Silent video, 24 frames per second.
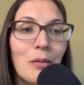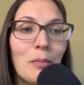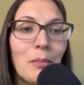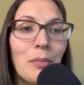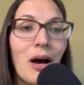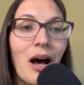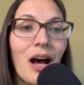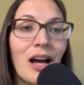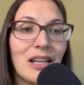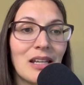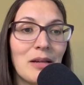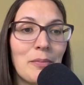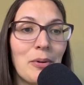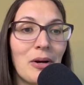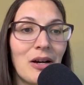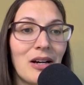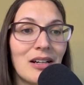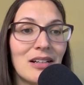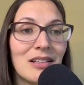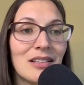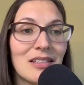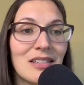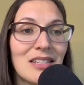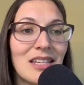Potty
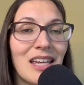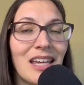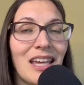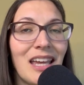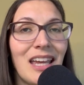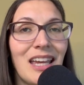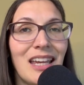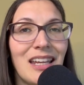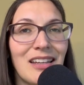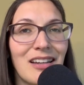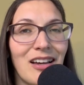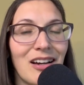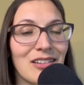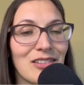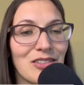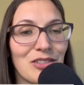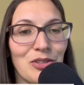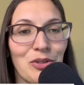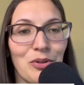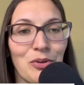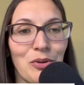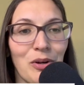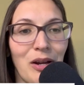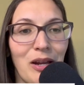pause, a not
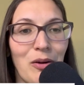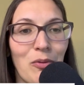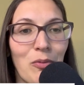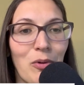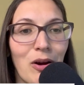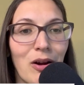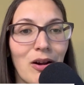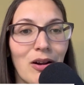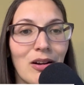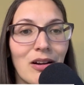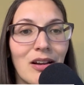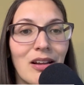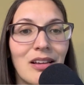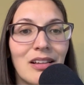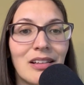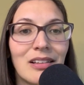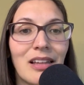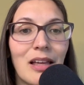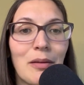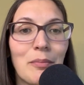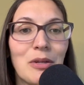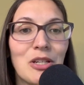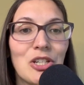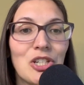so great word.
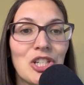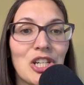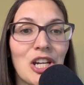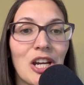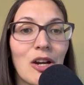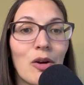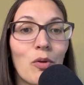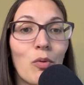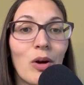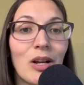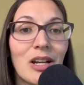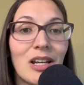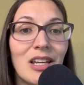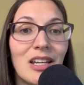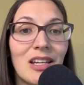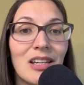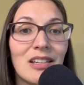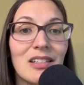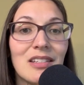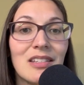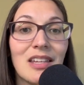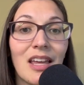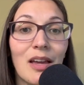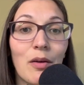Let me share what it
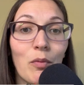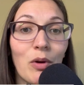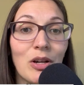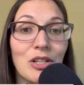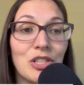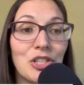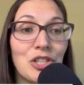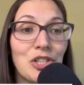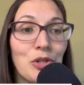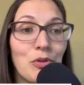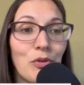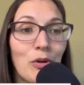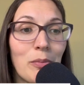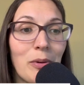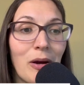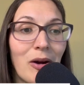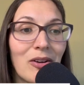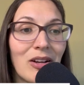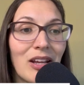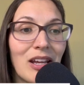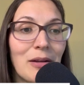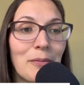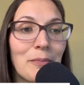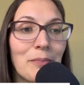is and what to do
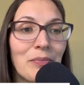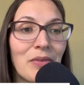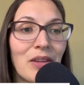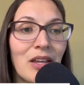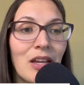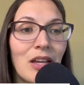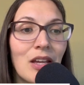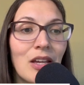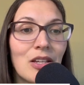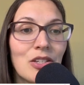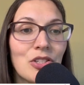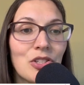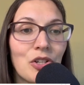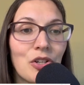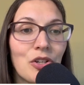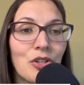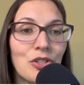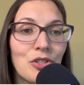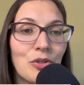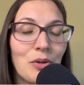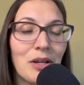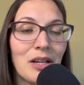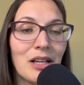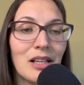about it. So, you're
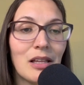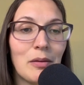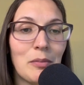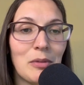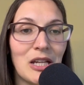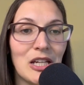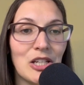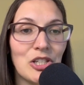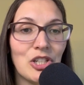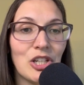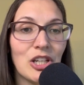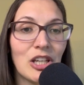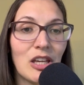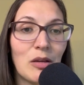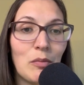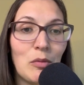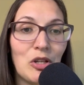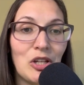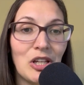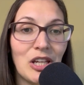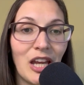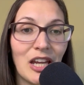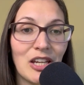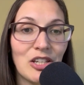doing elimination
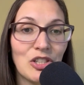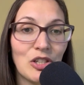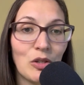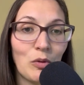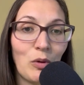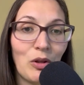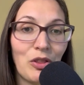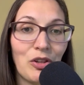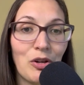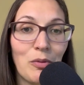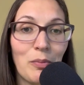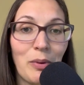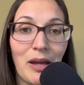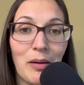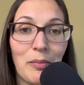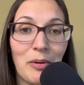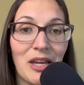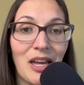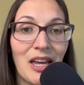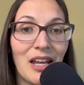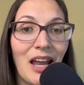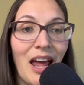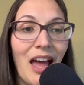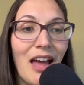communication with your
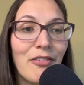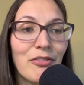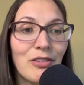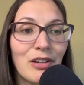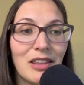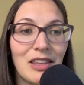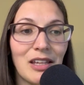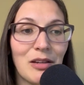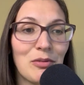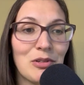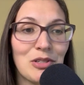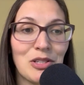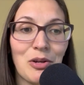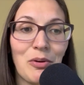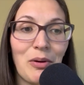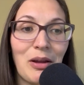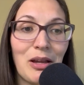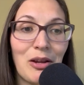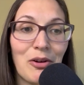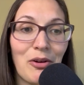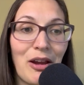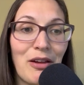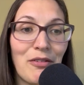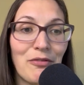baby, and everything was going
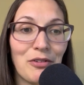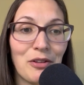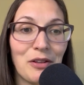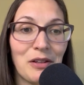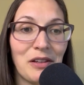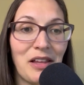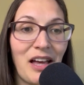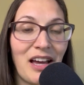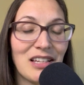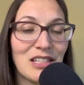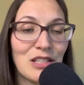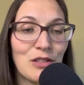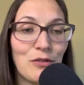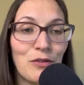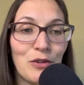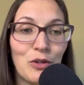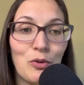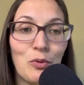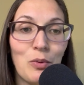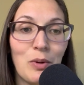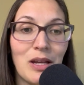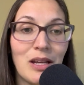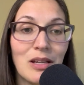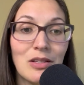great for the last
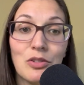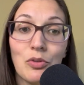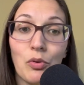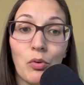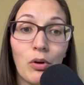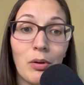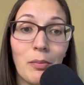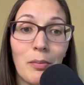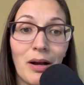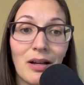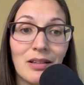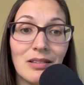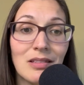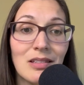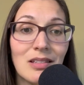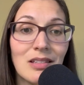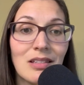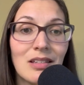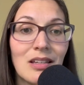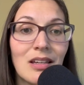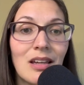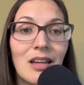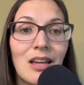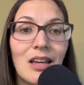few weeks or months.
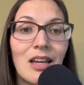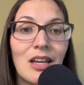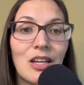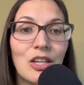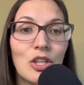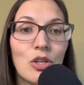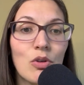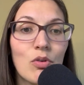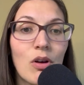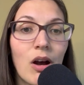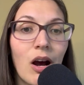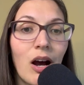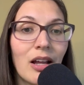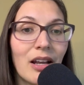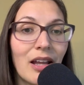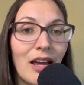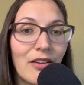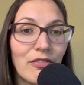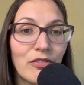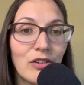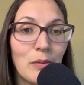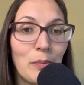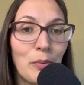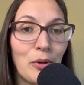You caught
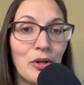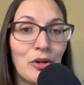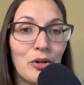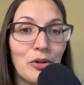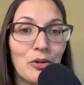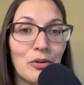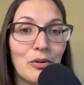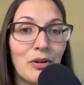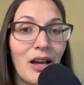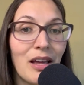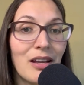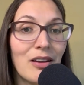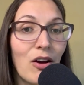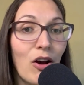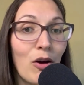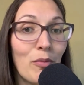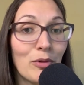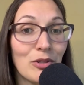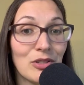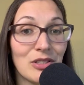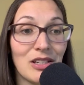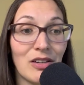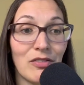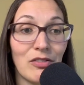every poo and
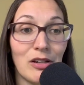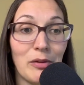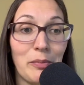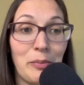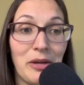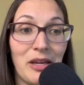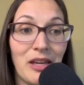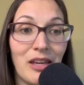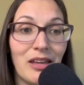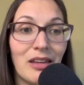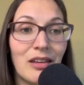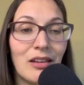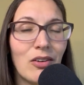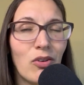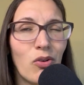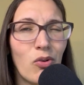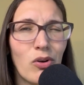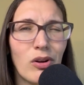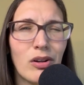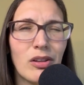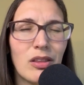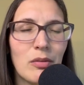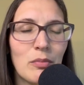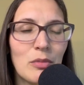almost every pee,
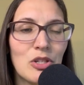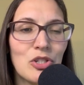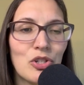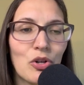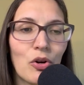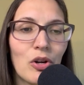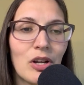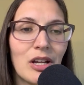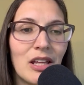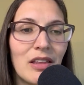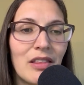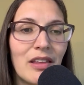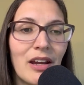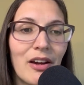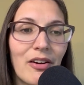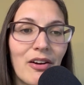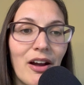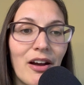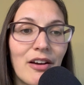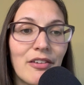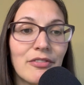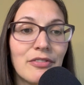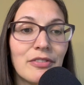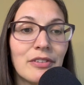or the majority
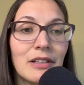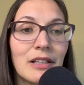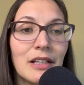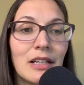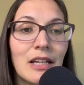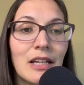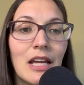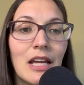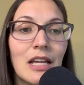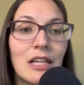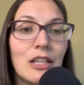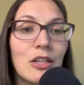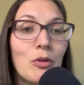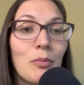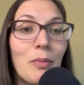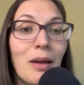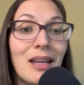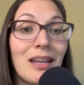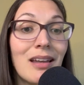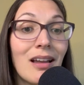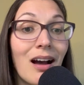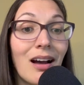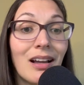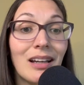thereof. You may
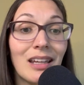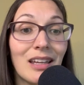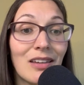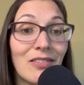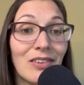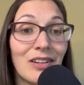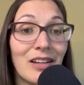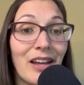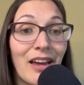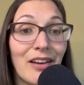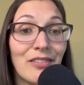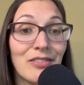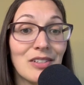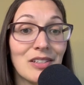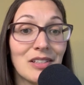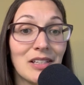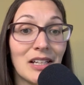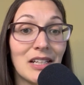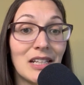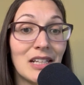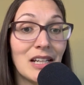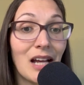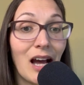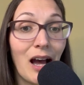not even have
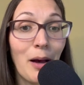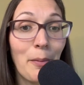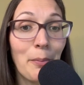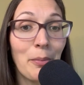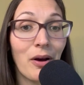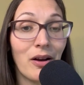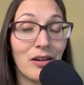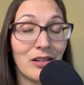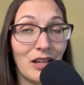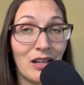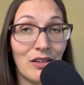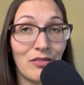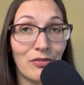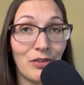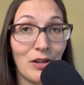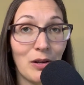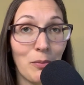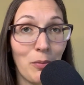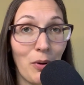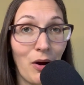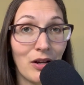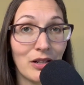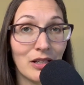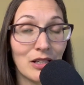studied up on
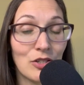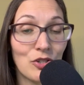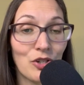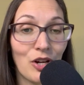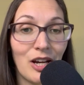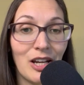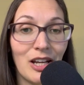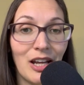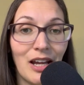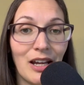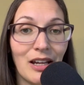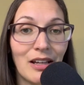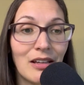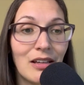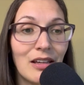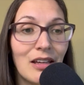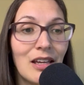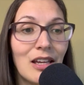infant potty training.